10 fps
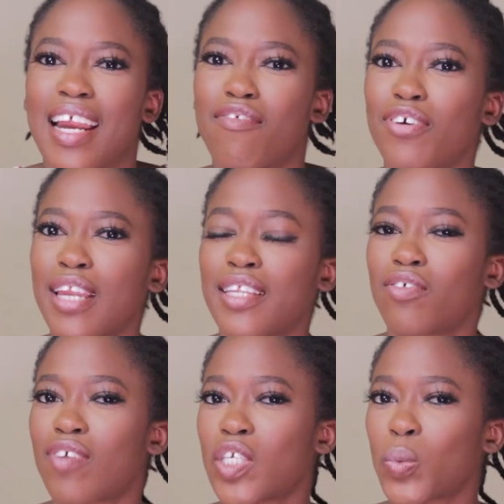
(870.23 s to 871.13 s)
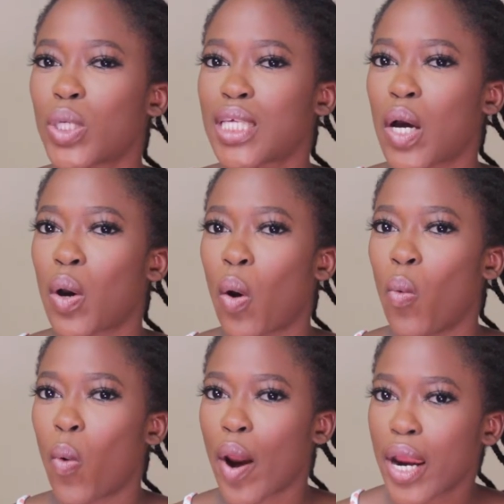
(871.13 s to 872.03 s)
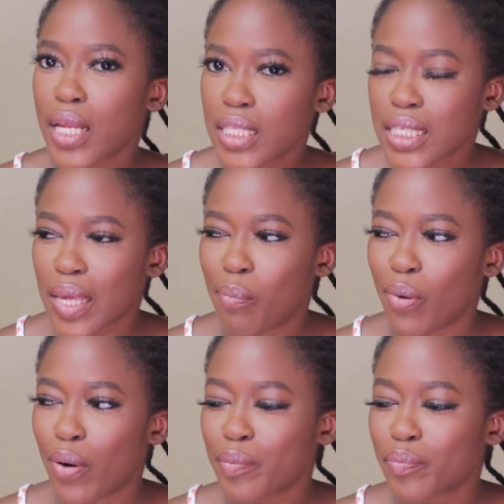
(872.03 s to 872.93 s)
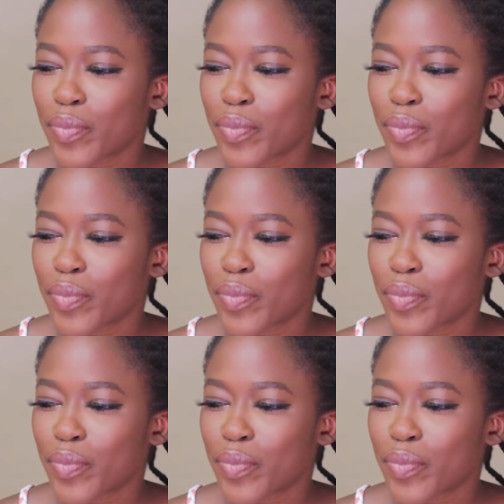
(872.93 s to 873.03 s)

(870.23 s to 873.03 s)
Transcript: I feel like the rice water worked, but